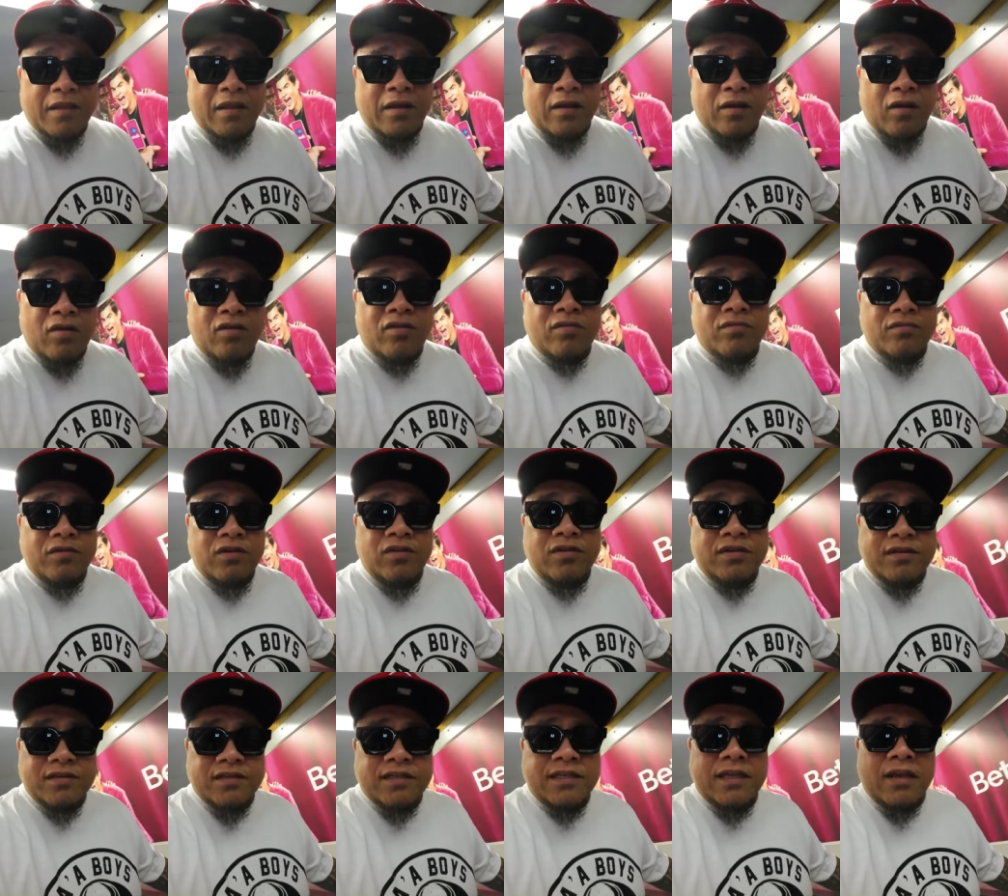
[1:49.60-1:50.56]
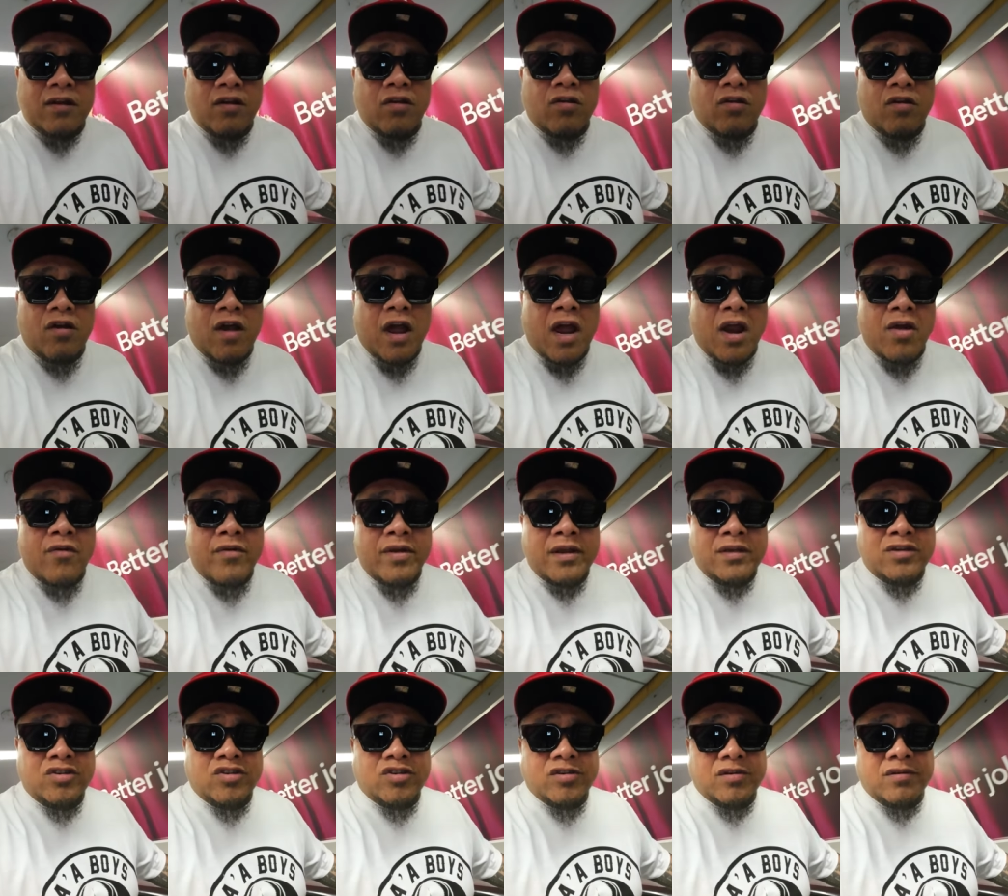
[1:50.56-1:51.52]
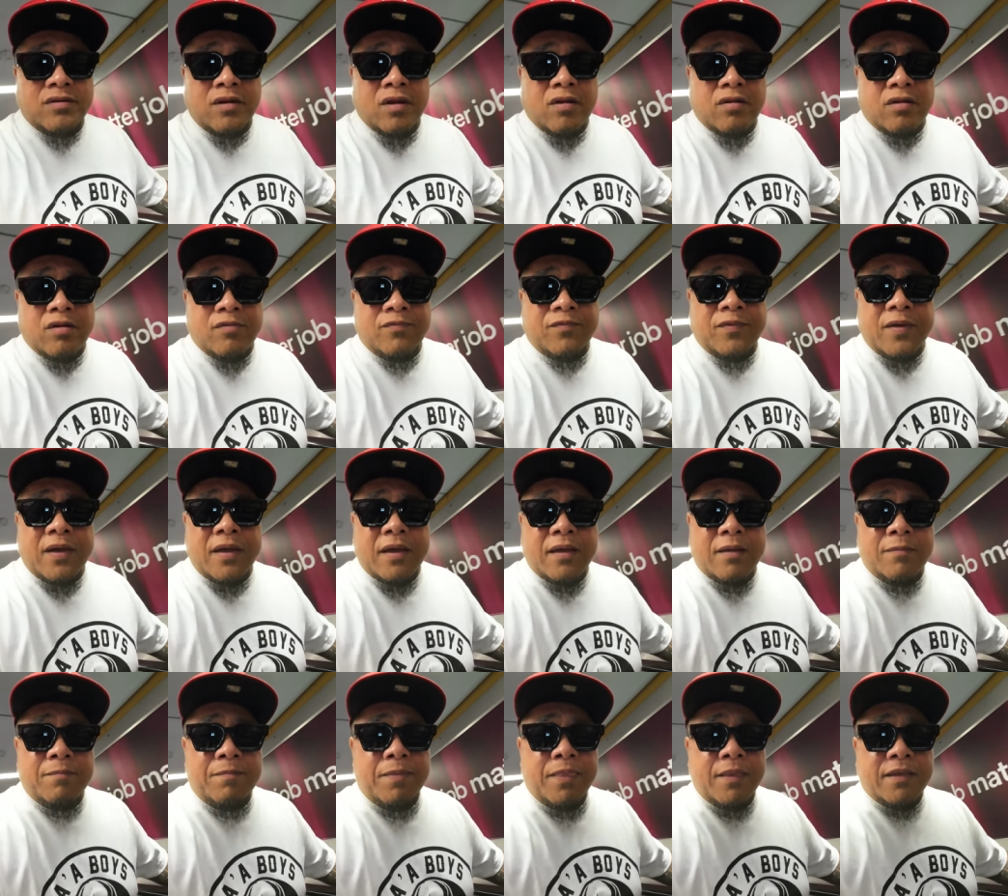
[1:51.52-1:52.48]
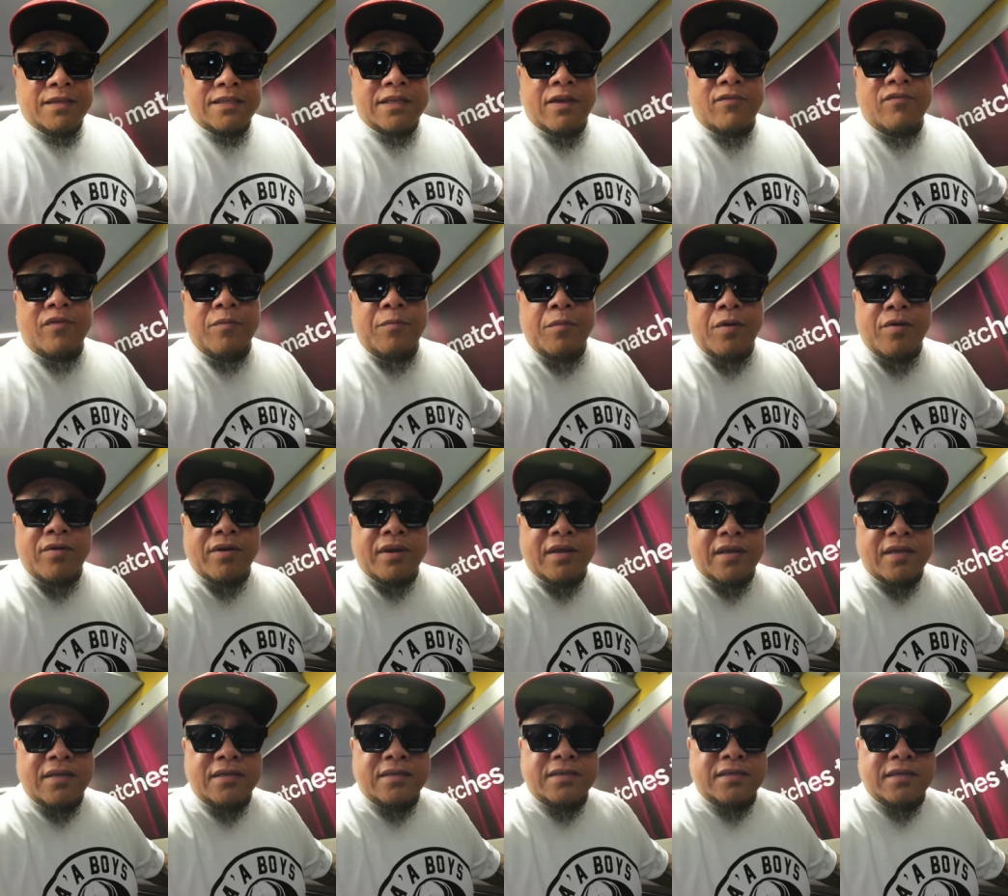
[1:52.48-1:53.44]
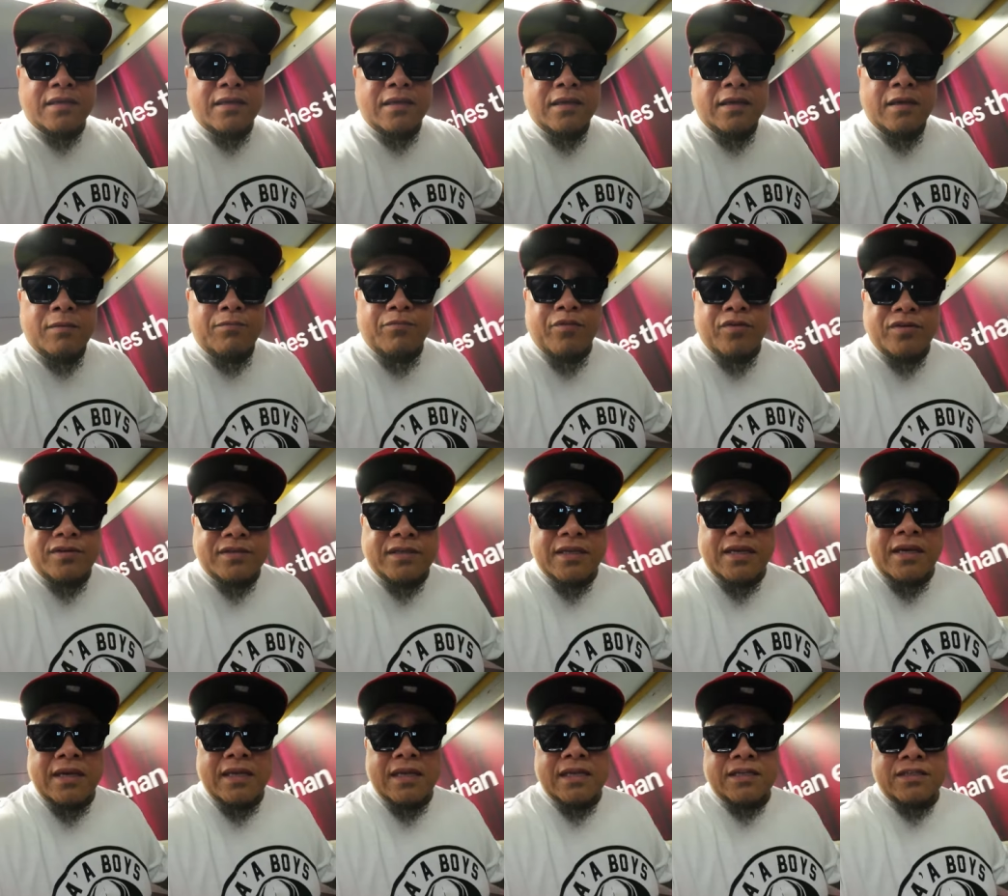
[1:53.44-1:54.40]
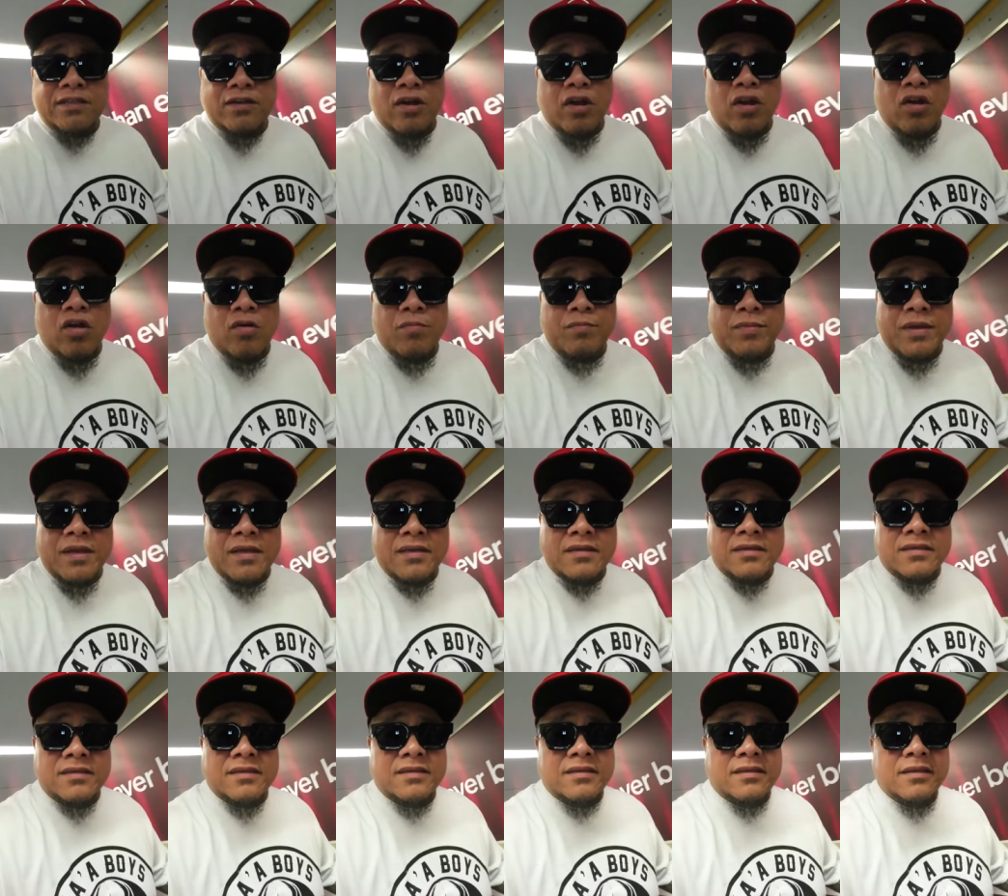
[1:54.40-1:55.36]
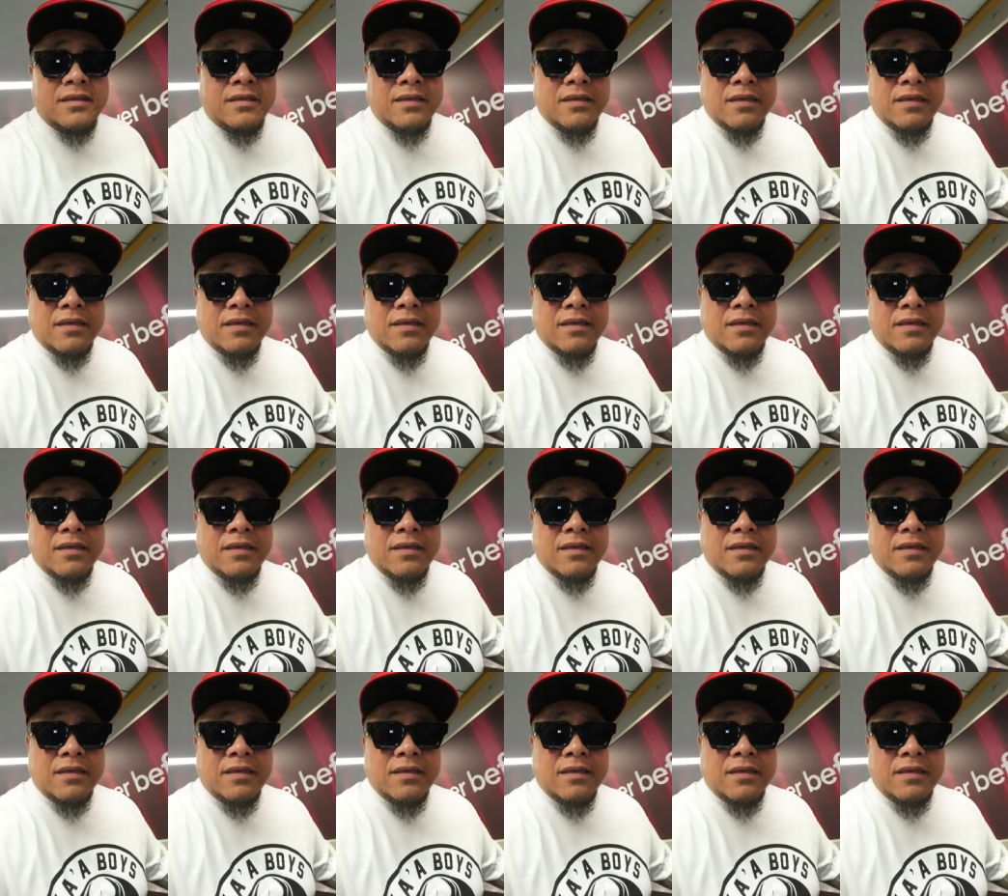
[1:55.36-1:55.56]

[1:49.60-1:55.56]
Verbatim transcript: a lot of you see a lot of Irish, a lot of uh, South Americans, Brazilians, Colombians,